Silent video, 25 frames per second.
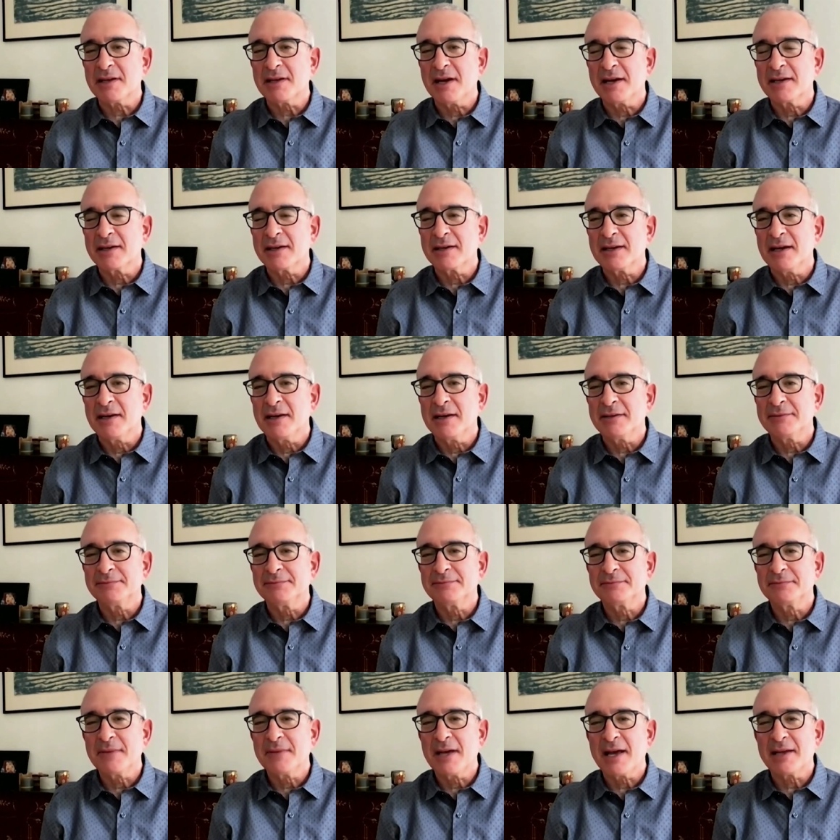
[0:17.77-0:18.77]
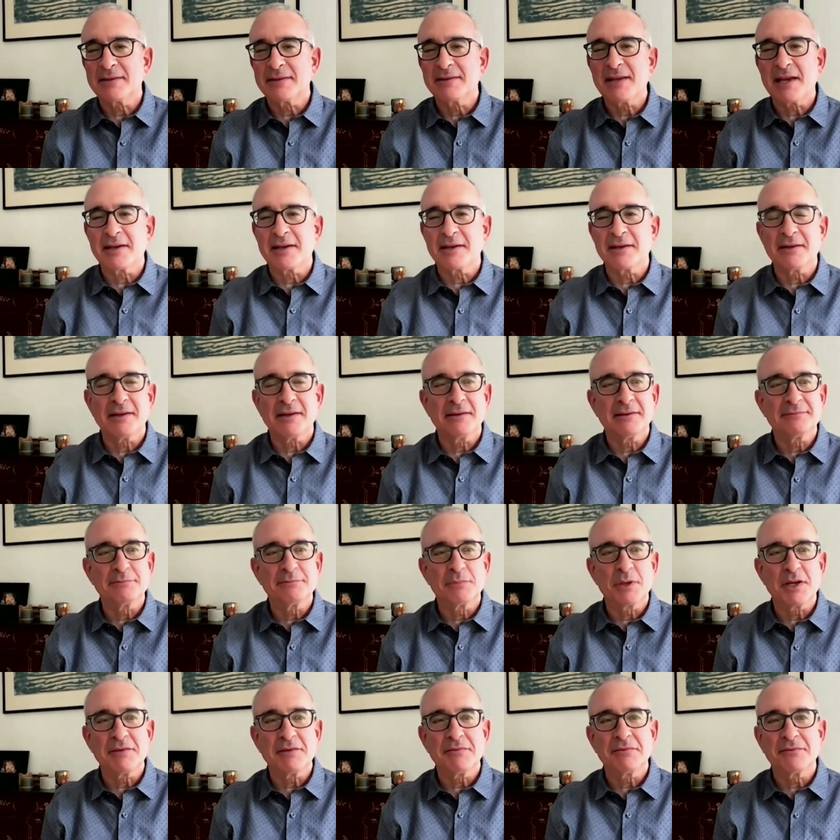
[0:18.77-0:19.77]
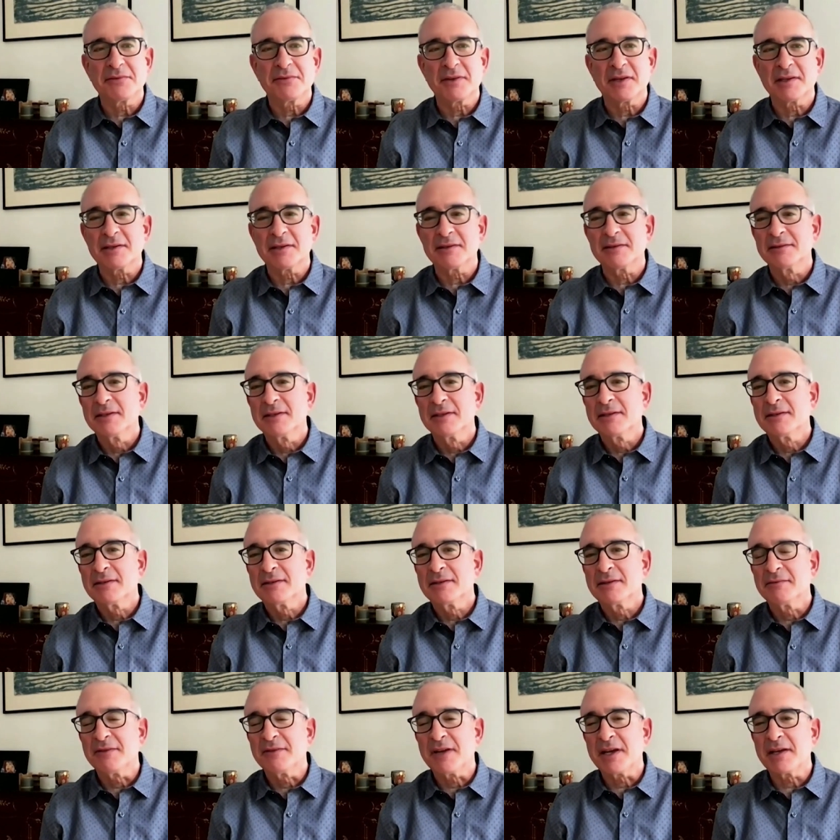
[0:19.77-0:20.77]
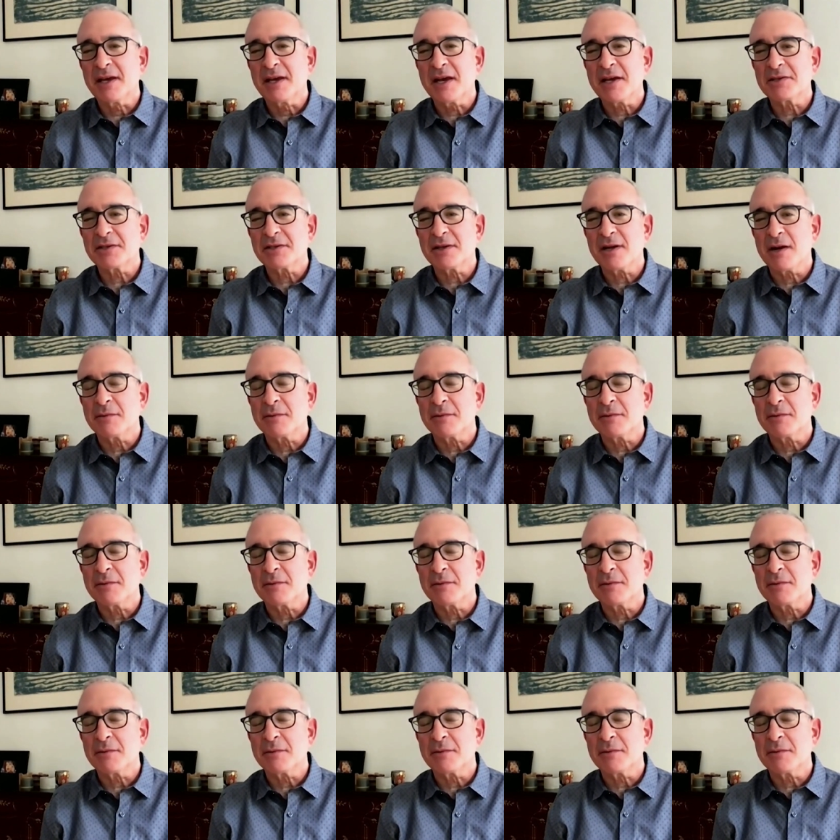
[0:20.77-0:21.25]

I had taken a brief vacation.